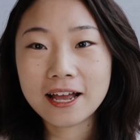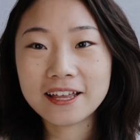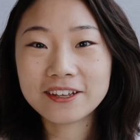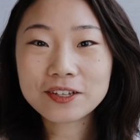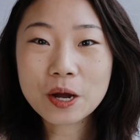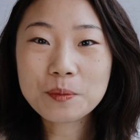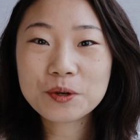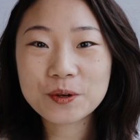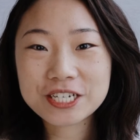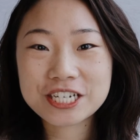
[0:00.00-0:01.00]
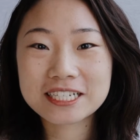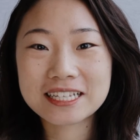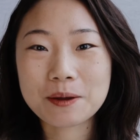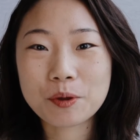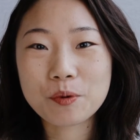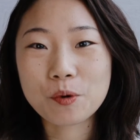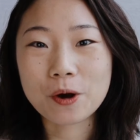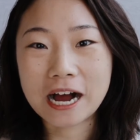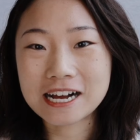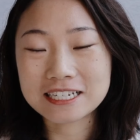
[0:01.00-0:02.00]
Another common question that people will
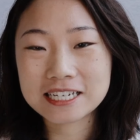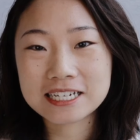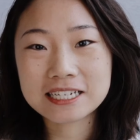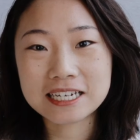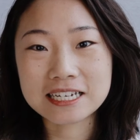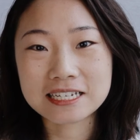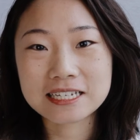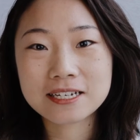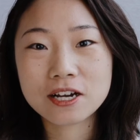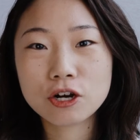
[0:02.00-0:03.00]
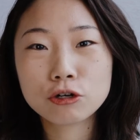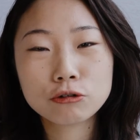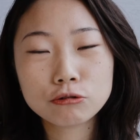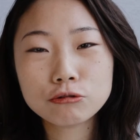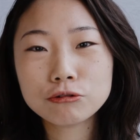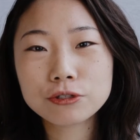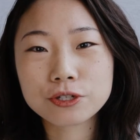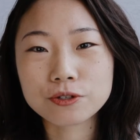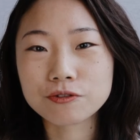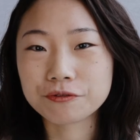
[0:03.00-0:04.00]
ask is, who
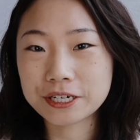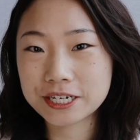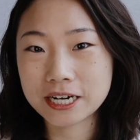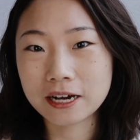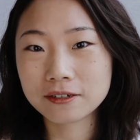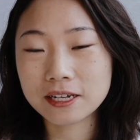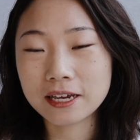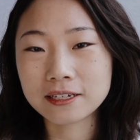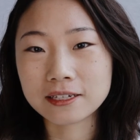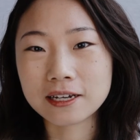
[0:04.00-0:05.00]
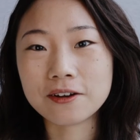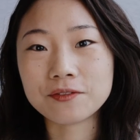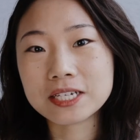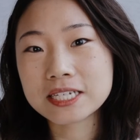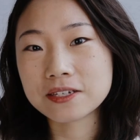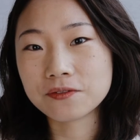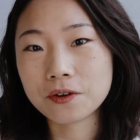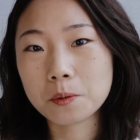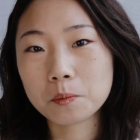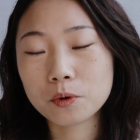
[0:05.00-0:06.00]
do you reach out in a VC
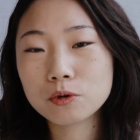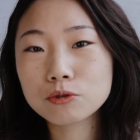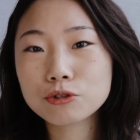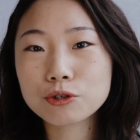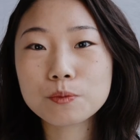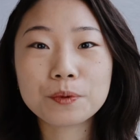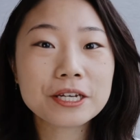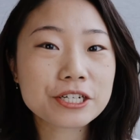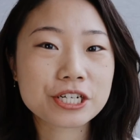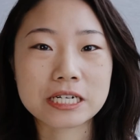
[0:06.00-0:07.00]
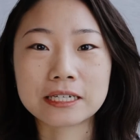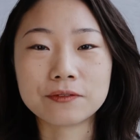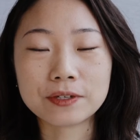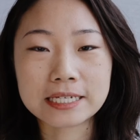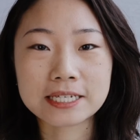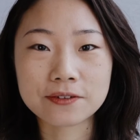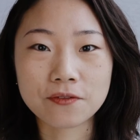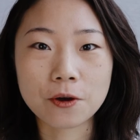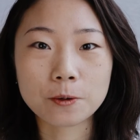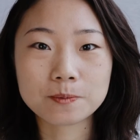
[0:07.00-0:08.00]
firm? Who do you pitch in a VC
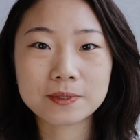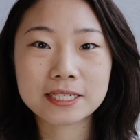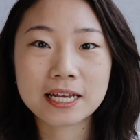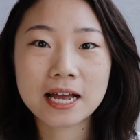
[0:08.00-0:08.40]
firms?